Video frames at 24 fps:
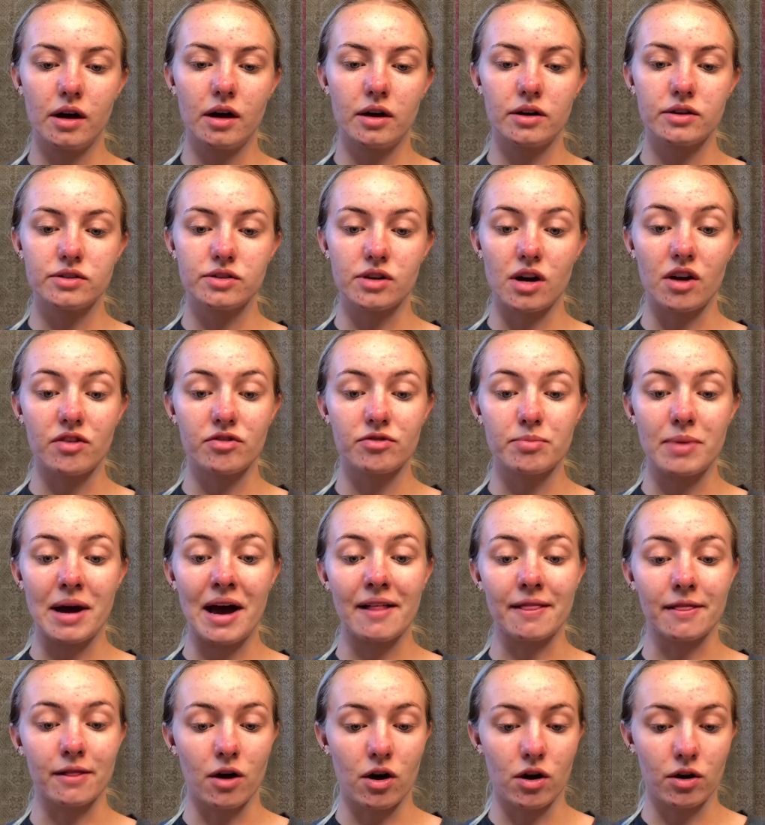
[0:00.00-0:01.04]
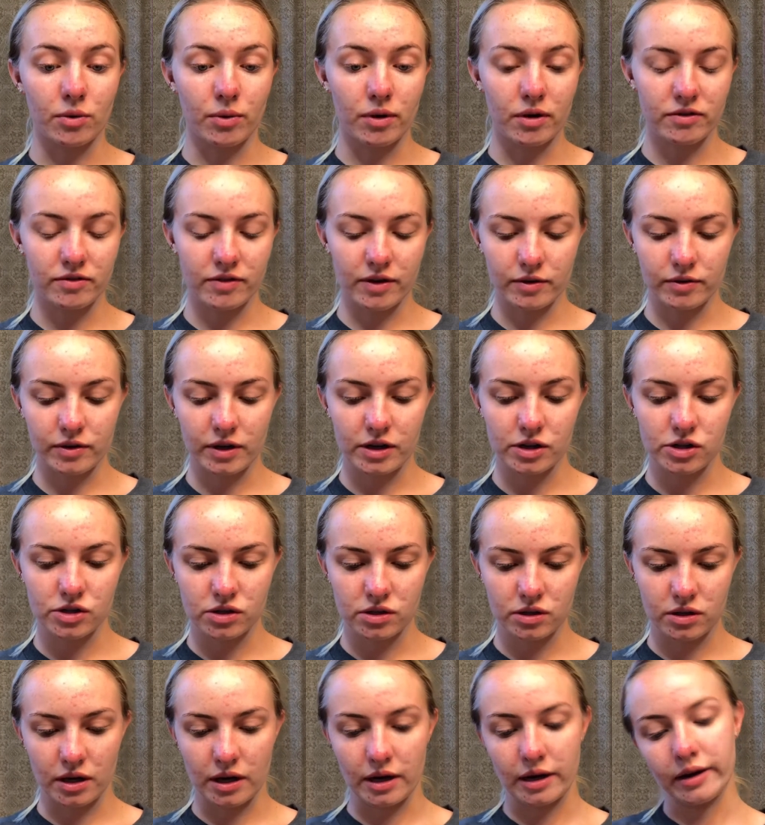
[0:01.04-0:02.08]
Soft Matte Longwear
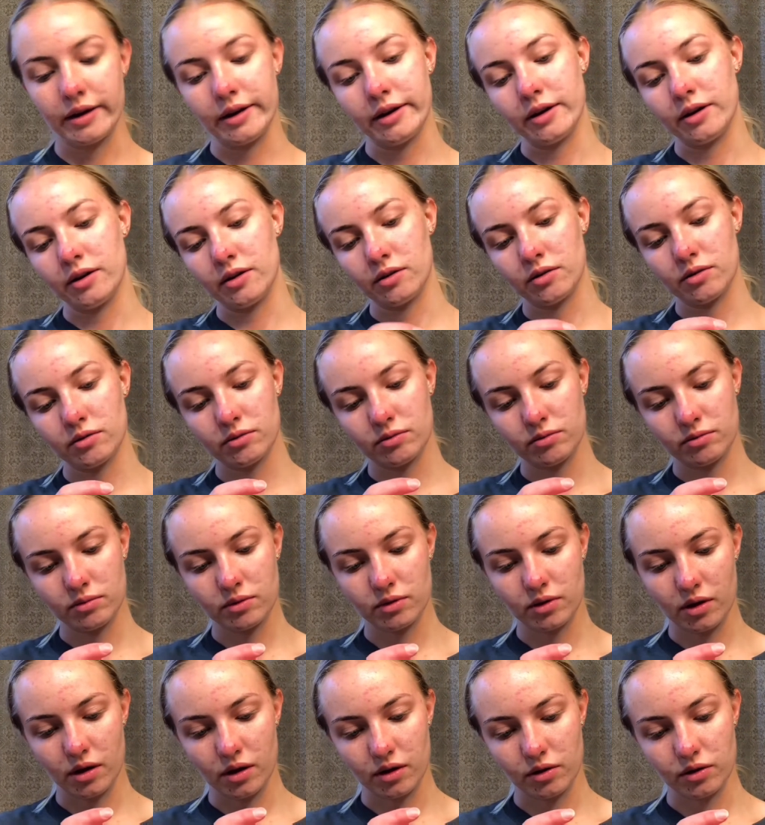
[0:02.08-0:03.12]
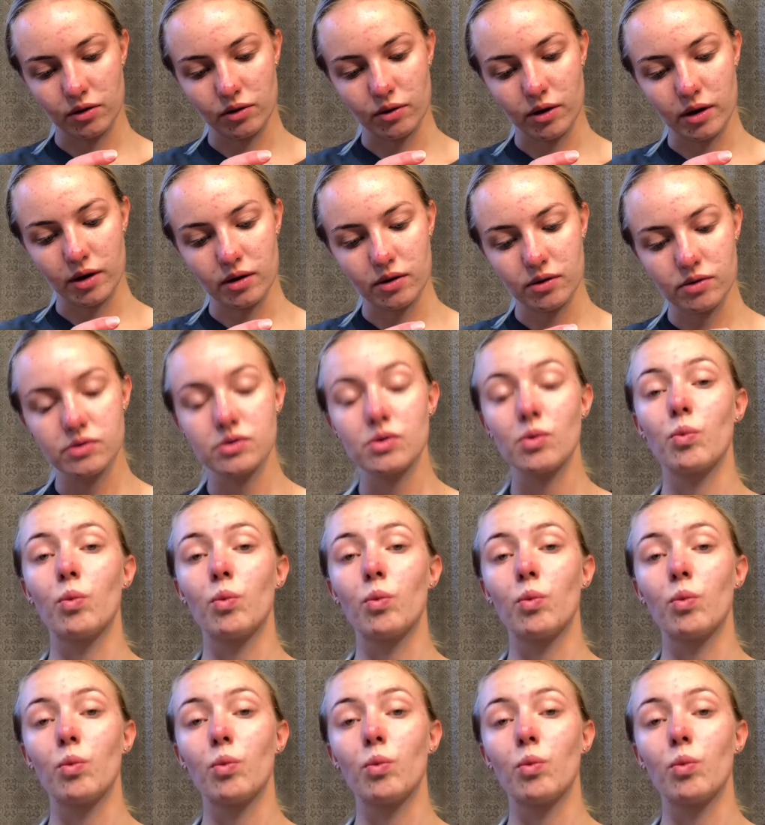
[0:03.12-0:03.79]
Foundation in, what color do I use?